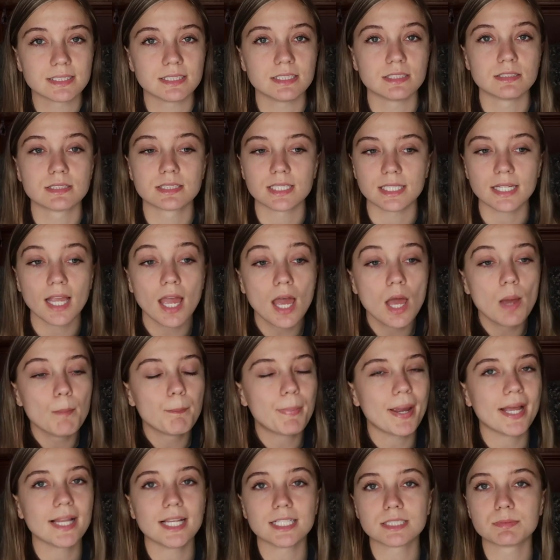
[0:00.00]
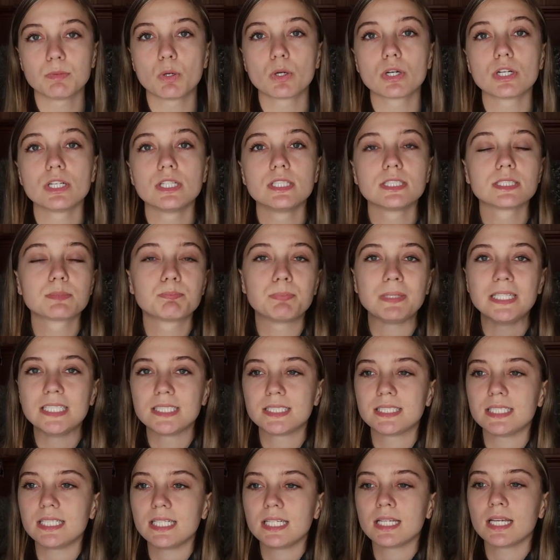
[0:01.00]
of deals like Payless Motors,
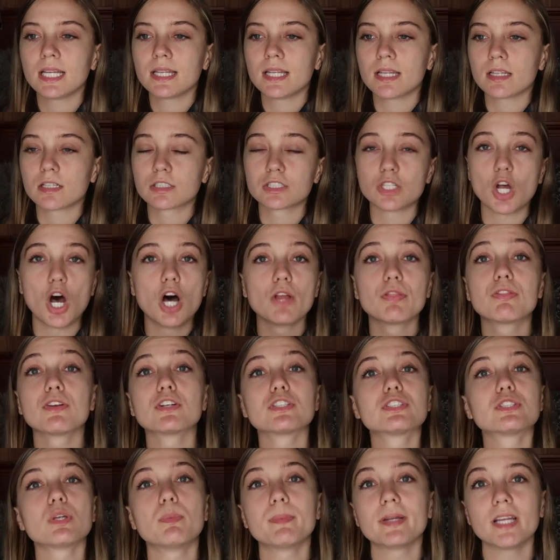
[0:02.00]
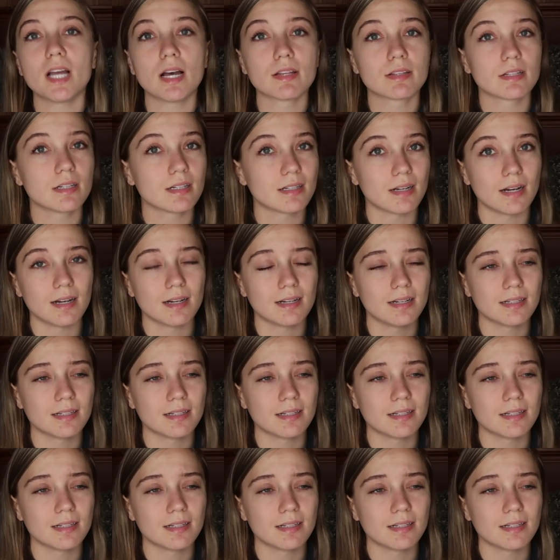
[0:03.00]
BC, and then there's so many other